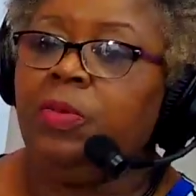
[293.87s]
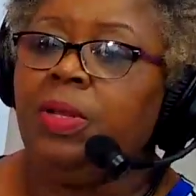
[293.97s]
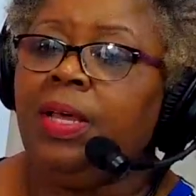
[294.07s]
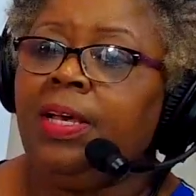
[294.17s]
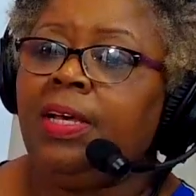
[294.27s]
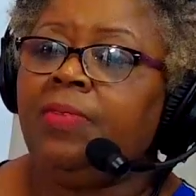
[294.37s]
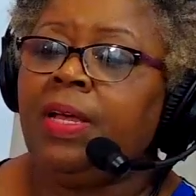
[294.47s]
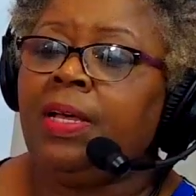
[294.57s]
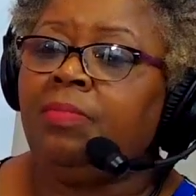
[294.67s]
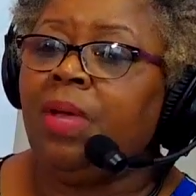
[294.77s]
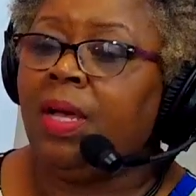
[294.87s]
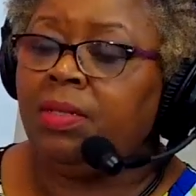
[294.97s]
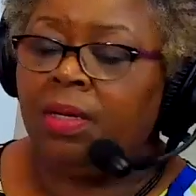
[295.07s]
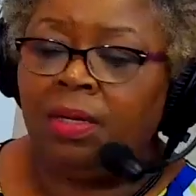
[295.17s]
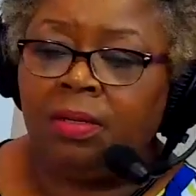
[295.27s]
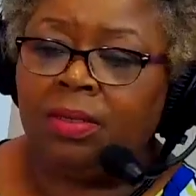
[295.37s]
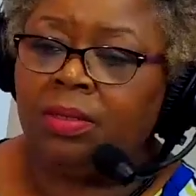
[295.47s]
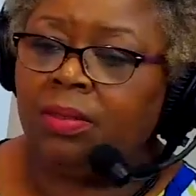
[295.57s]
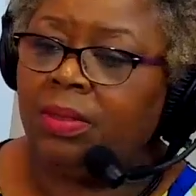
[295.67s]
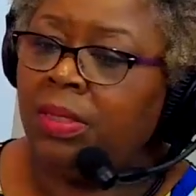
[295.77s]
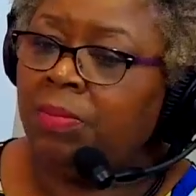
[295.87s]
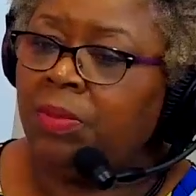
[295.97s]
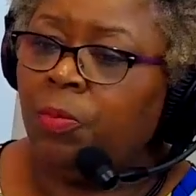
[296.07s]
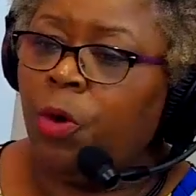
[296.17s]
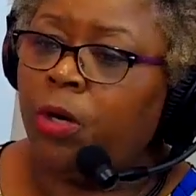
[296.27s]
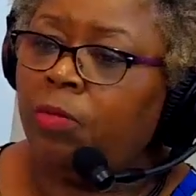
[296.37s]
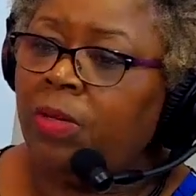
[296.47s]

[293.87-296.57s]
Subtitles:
We'll have hot dogs, chips, and water.